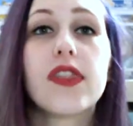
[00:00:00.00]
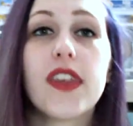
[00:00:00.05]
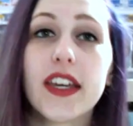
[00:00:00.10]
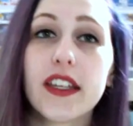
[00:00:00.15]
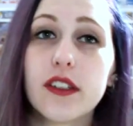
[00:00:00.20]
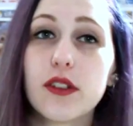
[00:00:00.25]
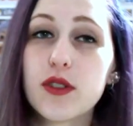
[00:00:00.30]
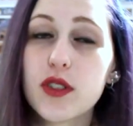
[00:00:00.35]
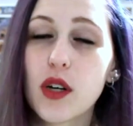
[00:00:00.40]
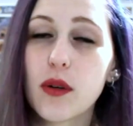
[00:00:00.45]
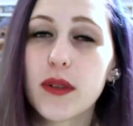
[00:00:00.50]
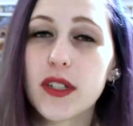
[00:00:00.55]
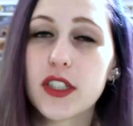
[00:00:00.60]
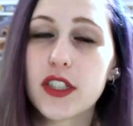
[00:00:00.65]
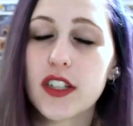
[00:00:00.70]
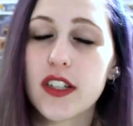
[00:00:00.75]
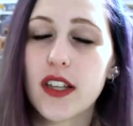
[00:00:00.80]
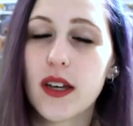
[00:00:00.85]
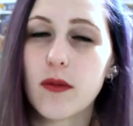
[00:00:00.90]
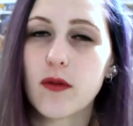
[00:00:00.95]
Thank you so
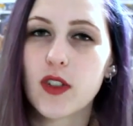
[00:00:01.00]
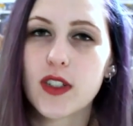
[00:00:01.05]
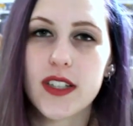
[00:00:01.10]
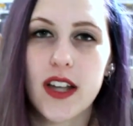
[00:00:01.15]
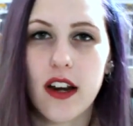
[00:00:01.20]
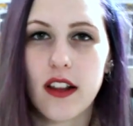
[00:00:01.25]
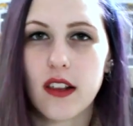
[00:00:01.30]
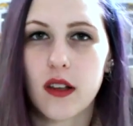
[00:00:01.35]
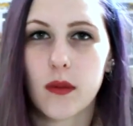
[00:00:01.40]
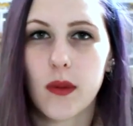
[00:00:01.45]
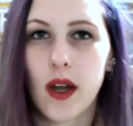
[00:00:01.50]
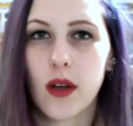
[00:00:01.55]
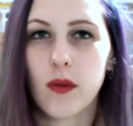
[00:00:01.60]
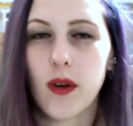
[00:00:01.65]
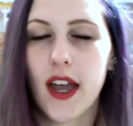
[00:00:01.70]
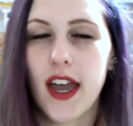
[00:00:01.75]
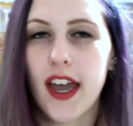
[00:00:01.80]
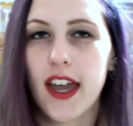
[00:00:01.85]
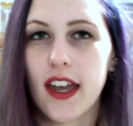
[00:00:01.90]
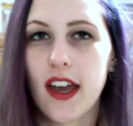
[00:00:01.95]
much to them for sending them my
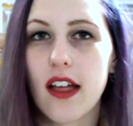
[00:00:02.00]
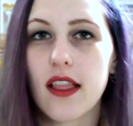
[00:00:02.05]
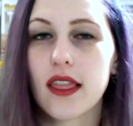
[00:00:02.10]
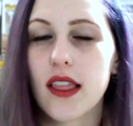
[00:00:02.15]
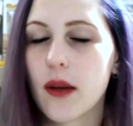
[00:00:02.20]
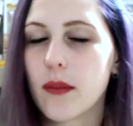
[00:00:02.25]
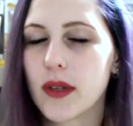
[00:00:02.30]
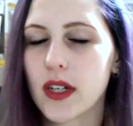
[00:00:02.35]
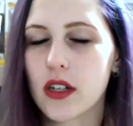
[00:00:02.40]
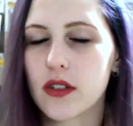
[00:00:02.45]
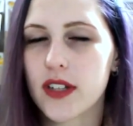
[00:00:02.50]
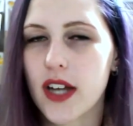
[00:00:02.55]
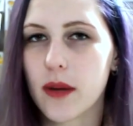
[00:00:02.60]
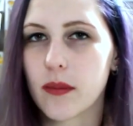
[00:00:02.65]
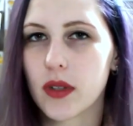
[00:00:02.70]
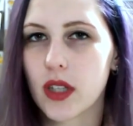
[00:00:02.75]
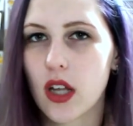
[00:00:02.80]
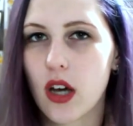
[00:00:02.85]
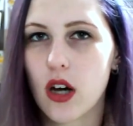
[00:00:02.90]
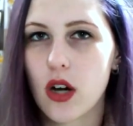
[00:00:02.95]
way. Let me know down
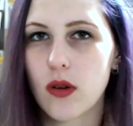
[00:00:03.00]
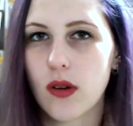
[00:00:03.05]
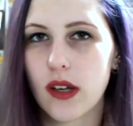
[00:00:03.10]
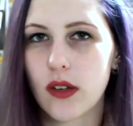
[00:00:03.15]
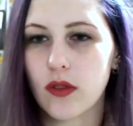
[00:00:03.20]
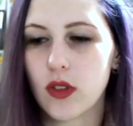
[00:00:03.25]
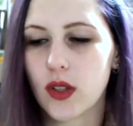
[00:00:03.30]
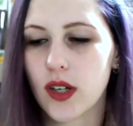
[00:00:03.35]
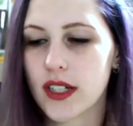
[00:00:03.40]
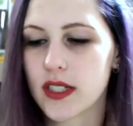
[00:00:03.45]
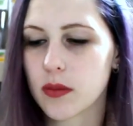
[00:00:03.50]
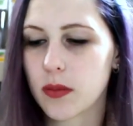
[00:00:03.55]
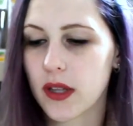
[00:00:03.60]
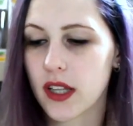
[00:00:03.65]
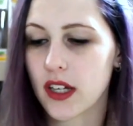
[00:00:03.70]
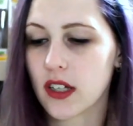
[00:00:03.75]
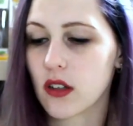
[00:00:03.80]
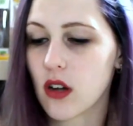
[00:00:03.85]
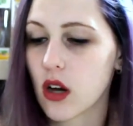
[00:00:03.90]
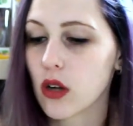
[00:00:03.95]
below if you guys
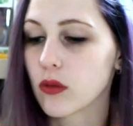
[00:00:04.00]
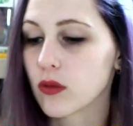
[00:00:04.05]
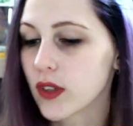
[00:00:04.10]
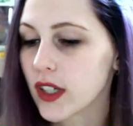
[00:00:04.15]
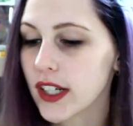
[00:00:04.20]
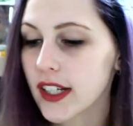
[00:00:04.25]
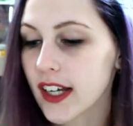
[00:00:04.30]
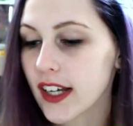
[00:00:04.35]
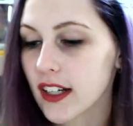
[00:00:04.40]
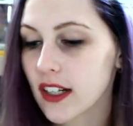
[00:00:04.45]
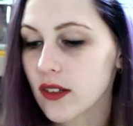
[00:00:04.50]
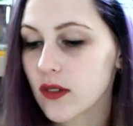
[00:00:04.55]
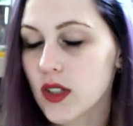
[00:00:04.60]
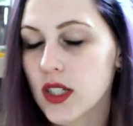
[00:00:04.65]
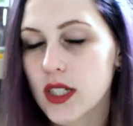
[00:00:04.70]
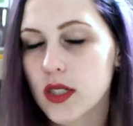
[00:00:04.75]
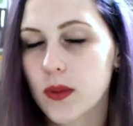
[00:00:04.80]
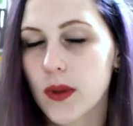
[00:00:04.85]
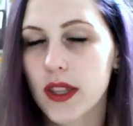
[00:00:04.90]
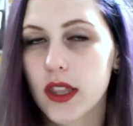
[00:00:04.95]
plan on reading any of
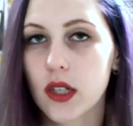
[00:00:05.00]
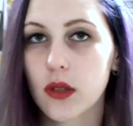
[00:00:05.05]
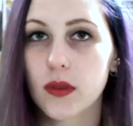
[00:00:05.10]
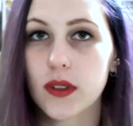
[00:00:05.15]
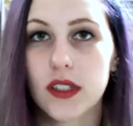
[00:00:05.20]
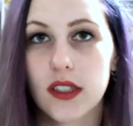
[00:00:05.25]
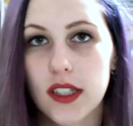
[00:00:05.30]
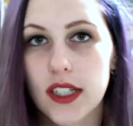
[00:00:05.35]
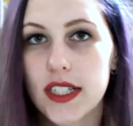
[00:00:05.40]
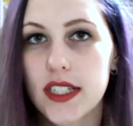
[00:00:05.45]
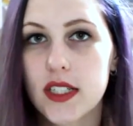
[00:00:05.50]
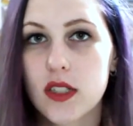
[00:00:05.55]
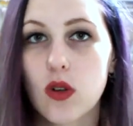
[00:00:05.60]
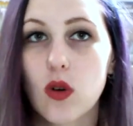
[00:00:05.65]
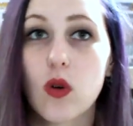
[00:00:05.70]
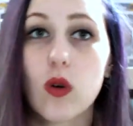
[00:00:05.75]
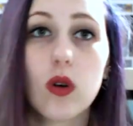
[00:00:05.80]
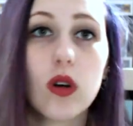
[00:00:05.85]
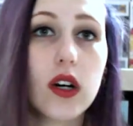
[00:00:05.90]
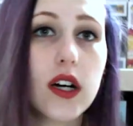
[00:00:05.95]
these when they're released,
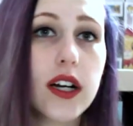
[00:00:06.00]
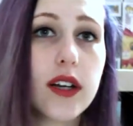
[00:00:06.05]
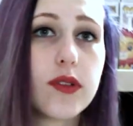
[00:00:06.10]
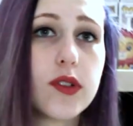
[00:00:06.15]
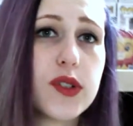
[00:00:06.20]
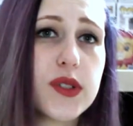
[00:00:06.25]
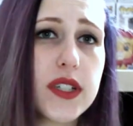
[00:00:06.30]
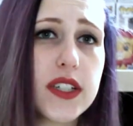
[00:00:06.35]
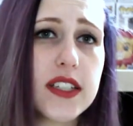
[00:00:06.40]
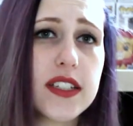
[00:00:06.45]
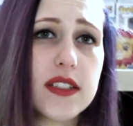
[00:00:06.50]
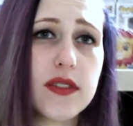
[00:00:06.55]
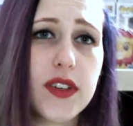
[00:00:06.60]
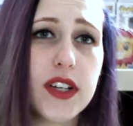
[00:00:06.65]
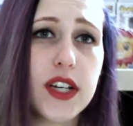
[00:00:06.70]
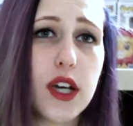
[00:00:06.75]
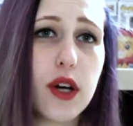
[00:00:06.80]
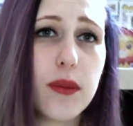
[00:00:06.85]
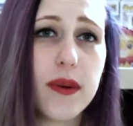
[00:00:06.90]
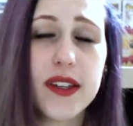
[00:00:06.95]
or if you see this
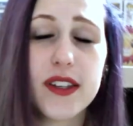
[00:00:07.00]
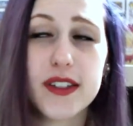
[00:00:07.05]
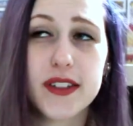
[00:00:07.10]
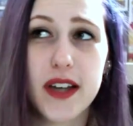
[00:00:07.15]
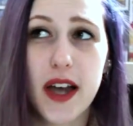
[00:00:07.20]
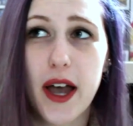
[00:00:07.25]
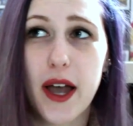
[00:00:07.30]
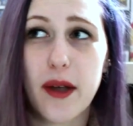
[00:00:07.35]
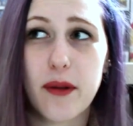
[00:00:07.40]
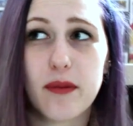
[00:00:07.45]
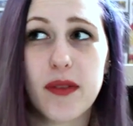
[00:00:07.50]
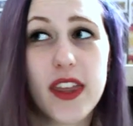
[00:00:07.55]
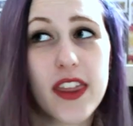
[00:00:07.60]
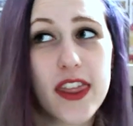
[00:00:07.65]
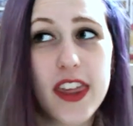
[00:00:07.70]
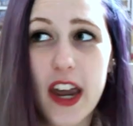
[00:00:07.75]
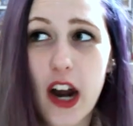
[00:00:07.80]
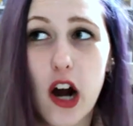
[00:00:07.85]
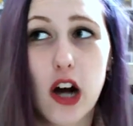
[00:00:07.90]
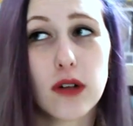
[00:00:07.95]
video by the time
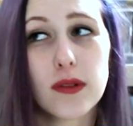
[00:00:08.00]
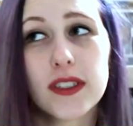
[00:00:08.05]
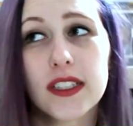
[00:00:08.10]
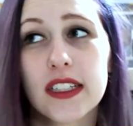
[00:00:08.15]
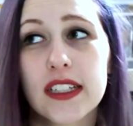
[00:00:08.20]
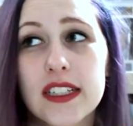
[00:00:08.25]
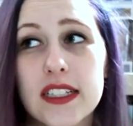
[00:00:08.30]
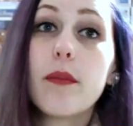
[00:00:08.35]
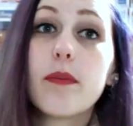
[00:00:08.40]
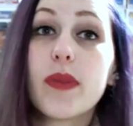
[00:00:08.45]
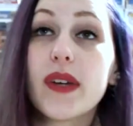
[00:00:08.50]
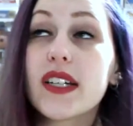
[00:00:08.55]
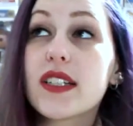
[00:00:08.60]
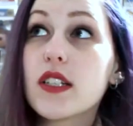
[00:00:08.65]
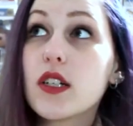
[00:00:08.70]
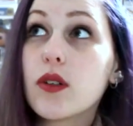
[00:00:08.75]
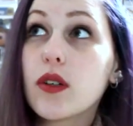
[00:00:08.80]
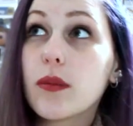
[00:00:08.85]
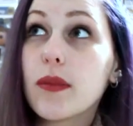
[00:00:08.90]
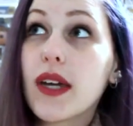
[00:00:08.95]
they are released, because
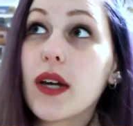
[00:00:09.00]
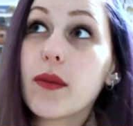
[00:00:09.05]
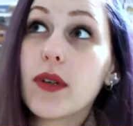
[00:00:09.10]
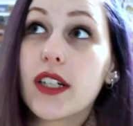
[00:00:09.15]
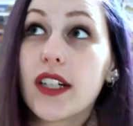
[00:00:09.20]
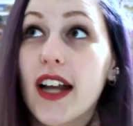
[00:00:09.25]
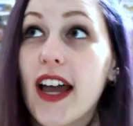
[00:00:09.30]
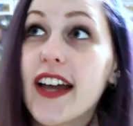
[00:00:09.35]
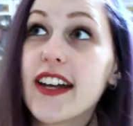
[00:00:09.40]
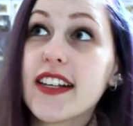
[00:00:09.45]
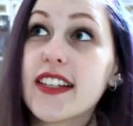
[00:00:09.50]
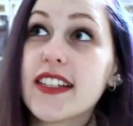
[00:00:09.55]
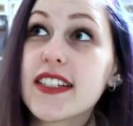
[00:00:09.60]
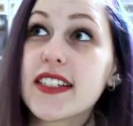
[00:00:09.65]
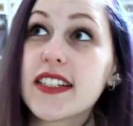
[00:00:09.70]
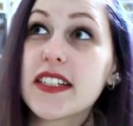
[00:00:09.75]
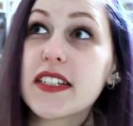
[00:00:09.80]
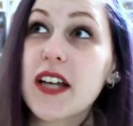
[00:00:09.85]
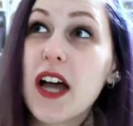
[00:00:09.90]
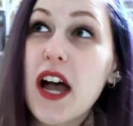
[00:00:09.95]
knowing me, I'm not gonna edit this
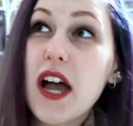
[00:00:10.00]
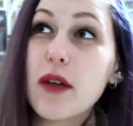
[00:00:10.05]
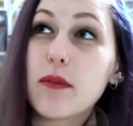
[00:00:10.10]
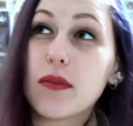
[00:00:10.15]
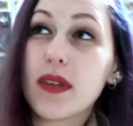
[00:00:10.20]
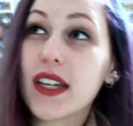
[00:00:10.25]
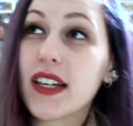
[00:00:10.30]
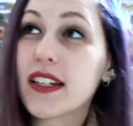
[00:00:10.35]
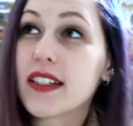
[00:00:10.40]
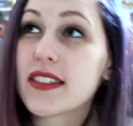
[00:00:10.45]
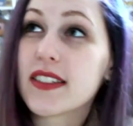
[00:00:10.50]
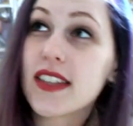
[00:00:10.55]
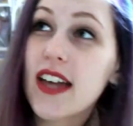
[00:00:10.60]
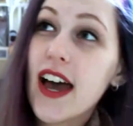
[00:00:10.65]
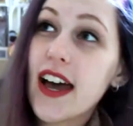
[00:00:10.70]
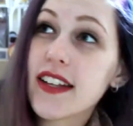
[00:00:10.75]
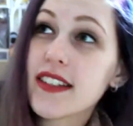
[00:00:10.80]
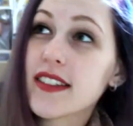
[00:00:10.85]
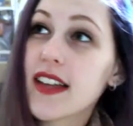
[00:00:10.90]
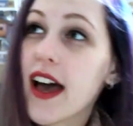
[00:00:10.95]
in time, because
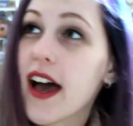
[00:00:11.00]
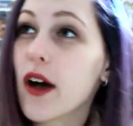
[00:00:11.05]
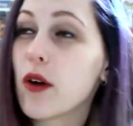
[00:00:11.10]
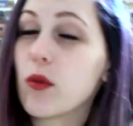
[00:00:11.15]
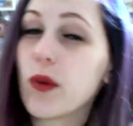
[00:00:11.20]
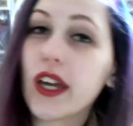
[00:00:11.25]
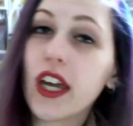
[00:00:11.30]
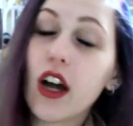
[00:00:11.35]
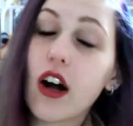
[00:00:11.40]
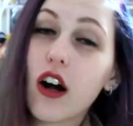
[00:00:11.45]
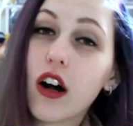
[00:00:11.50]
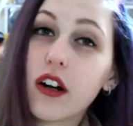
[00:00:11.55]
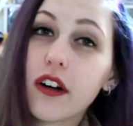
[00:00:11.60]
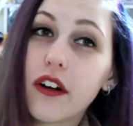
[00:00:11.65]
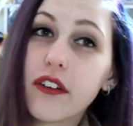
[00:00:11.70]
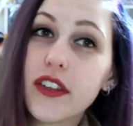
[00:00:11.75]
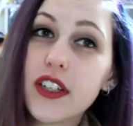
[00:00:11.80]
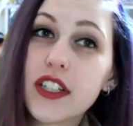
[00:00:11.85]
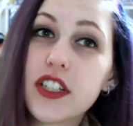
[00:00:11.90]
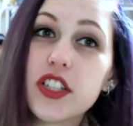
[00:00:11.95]
that's how we are
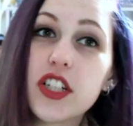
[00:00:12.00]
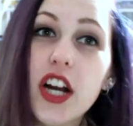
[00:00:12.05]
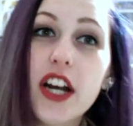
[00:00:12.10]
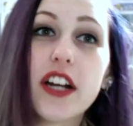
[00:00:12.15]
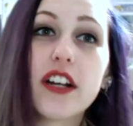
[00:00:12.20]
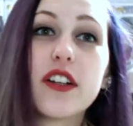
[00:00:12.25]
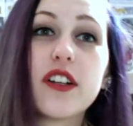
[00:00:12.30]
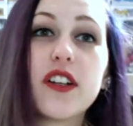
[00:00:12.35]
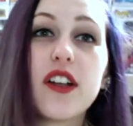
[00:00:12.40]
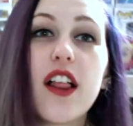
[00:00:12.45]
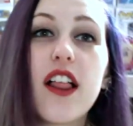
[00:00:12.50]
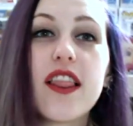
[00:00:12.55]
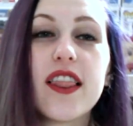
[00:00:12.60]
on this channel.